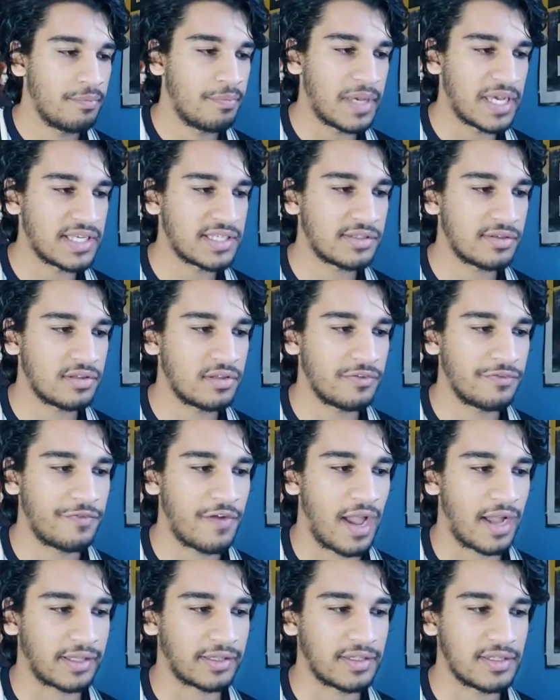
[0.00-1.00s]
based on the
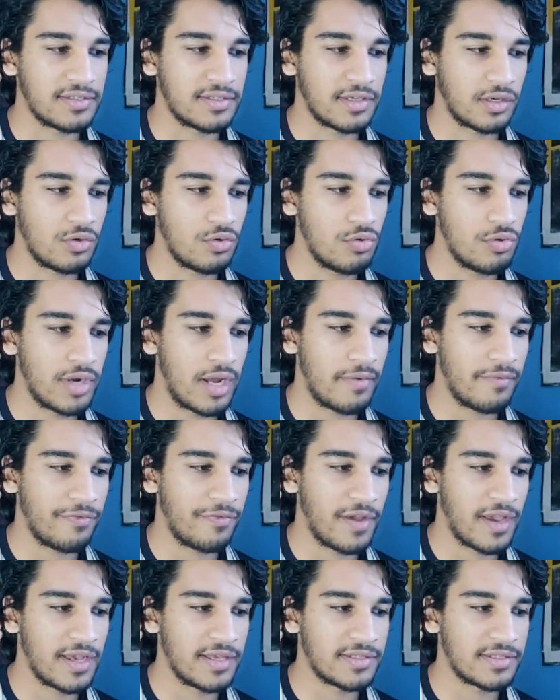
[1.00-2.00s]
fact there's a cooldown
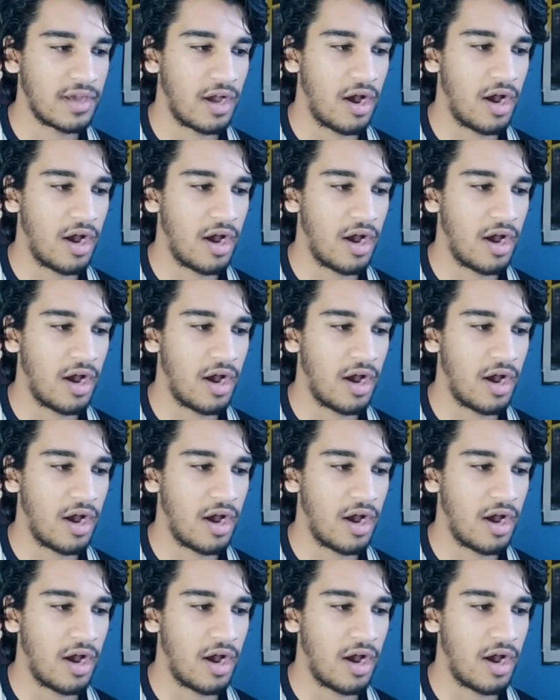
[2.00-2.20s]
phase,